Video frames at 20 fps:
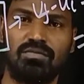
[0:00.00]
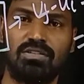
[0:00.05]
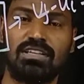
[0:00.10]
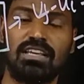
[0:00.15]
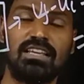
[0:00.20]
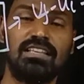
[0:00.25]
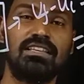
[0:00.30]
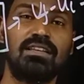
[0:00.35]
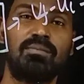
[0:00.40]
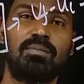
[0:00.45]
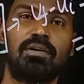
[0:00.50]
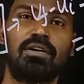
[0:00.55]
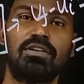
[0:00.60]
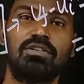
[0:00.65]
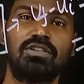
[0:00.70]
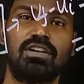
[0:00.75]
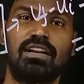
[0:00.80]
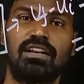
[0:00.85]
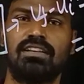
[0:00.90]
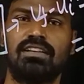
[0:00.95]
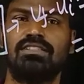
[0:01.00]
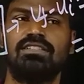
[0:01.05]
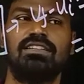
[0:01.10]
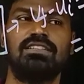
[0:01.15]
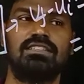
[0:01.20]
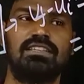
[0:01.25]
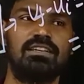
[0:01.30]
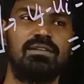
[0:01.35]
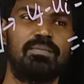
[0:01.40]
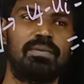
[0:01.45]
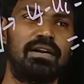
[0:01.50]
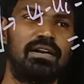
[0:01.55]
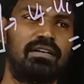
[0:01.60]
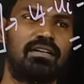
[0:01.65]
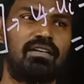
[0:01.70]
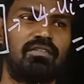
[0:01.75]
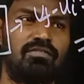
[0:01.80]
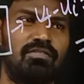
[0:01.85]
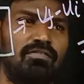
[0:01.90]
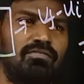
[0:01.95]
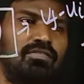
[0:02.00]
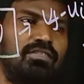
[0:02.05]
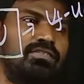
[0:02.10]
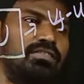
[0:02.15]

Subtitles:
Change in potential energy is independent of